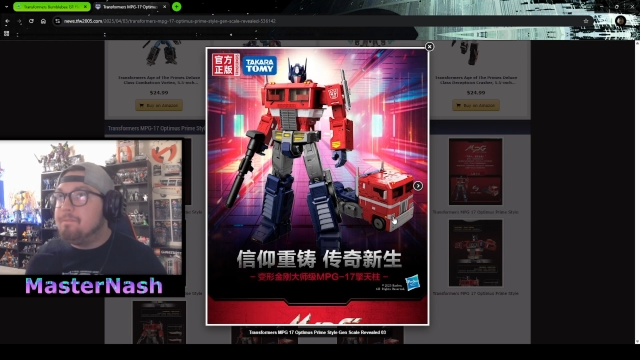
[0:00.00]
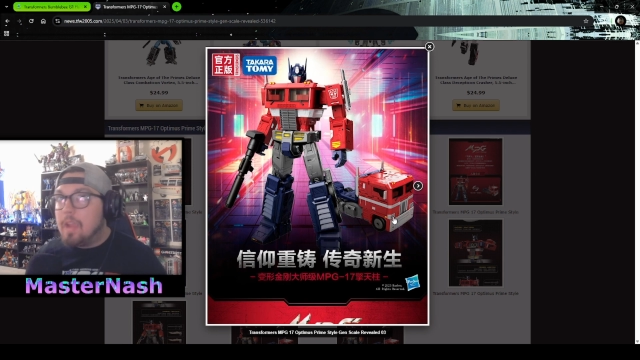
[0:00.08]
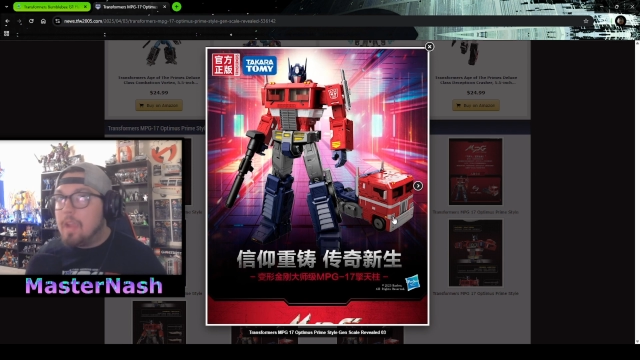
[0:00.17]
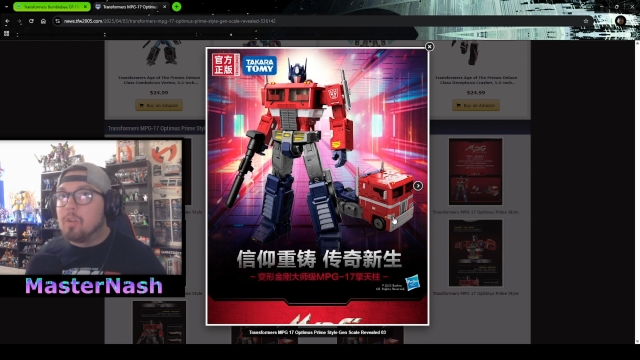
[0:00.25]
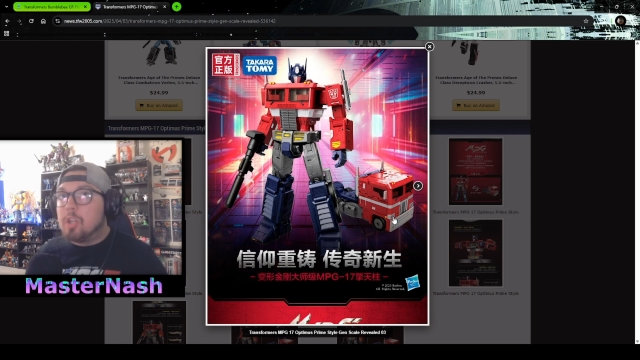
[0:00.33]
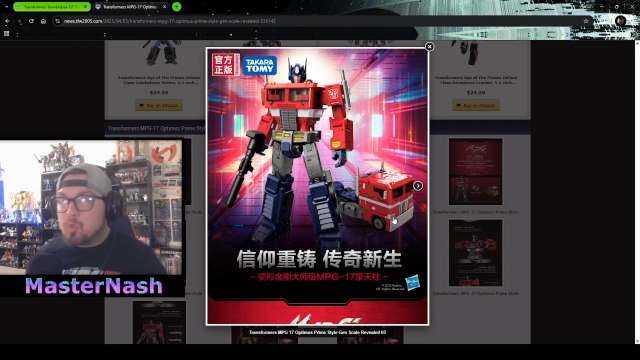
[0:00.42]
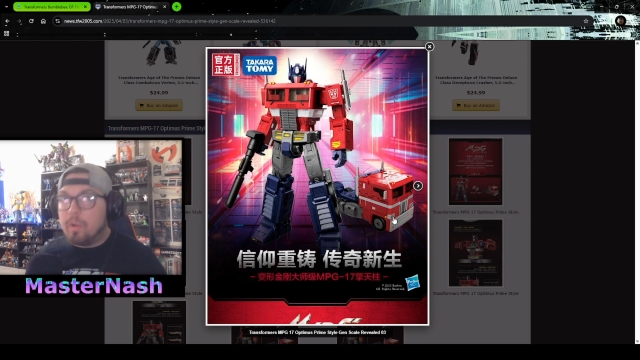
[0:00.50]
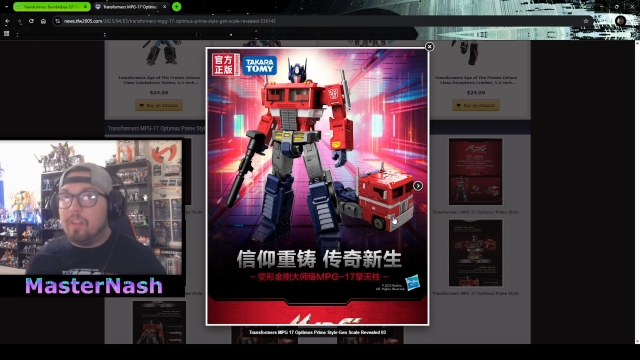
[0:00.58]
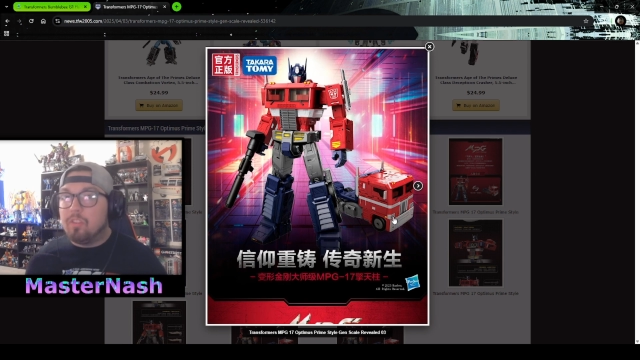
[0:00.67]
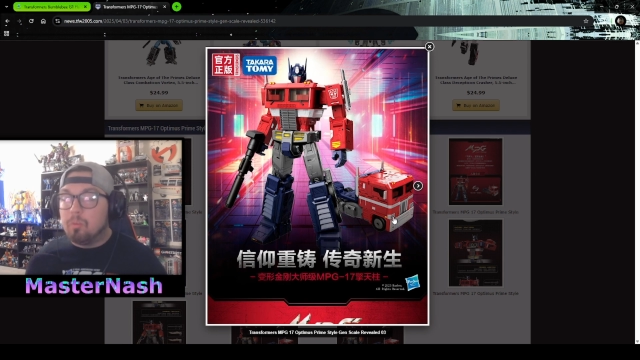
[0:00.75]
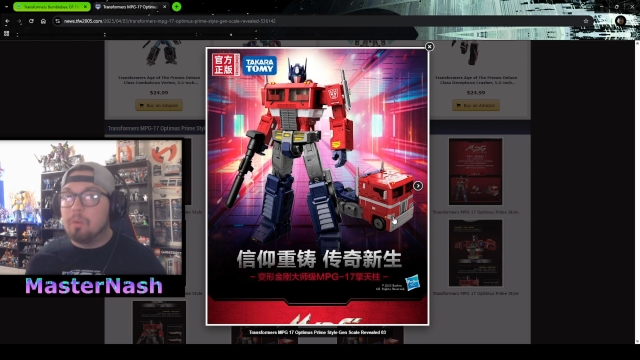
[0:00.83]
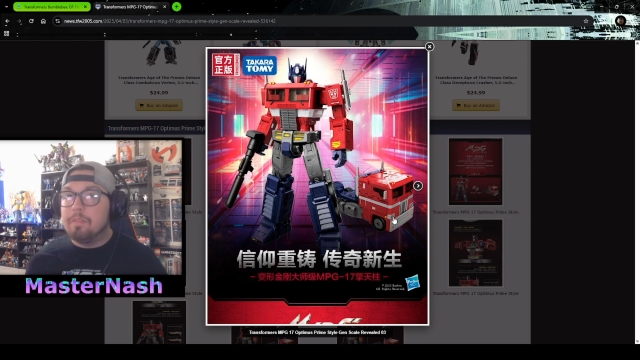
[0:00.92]
favorite
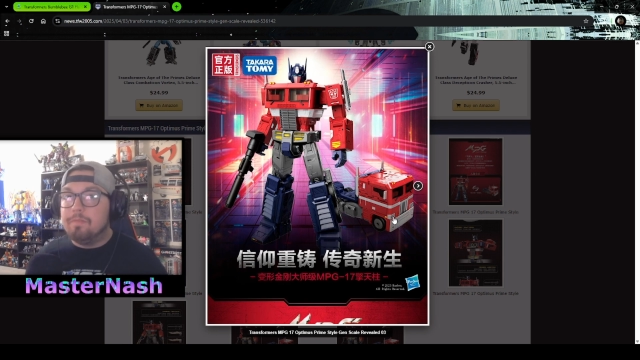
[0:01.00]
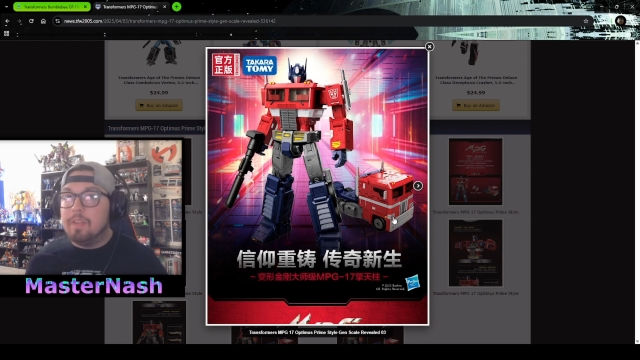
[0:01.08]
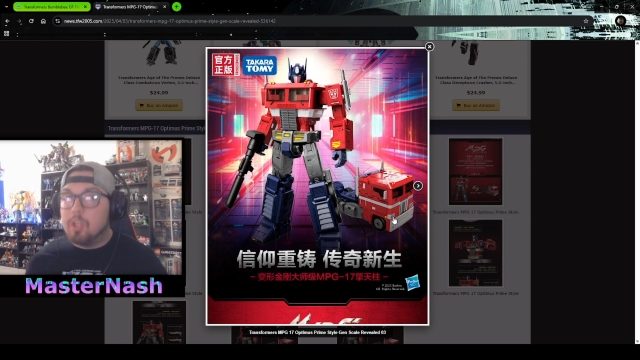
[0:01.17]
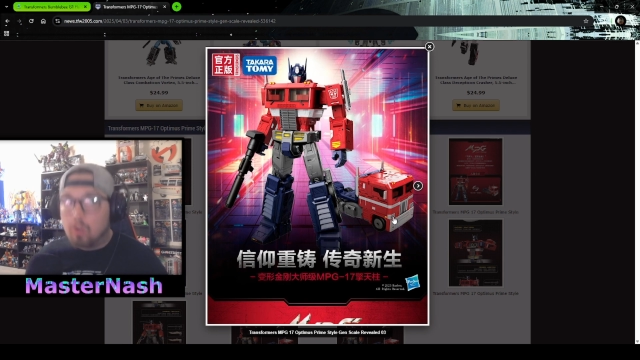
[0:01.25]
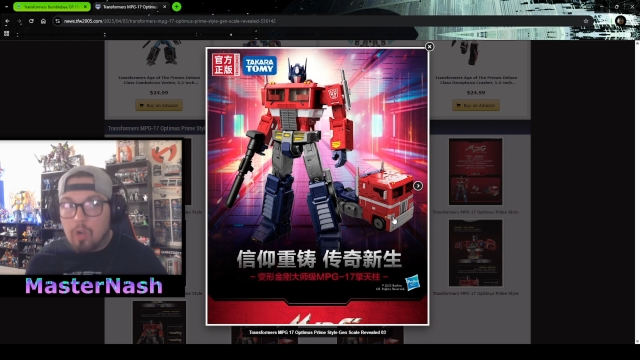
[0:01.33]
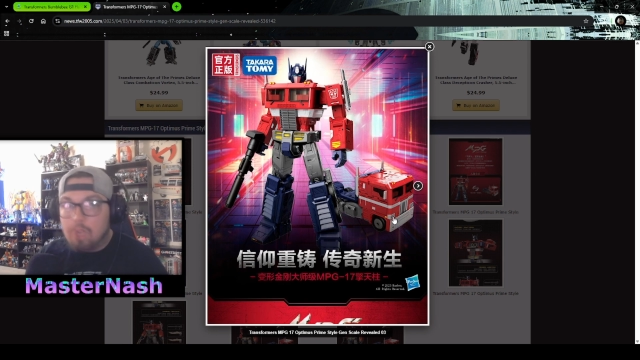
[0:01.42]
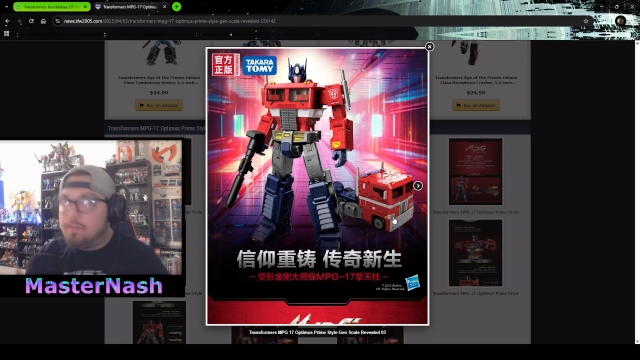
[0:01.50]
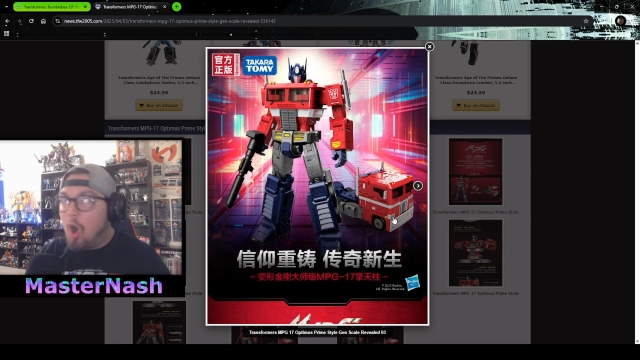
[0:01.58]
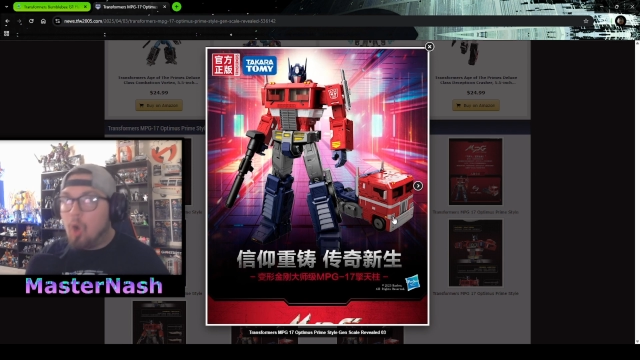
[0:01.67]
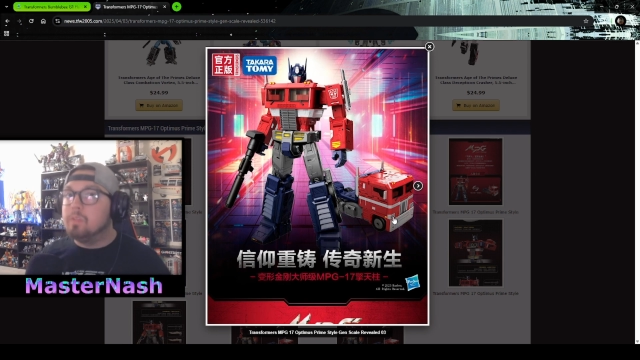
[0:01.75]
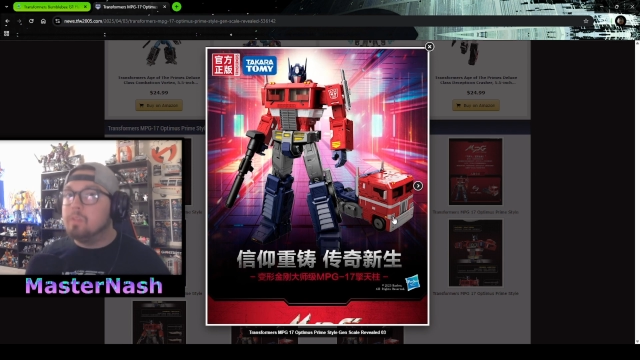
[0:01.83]
Transformer figure of all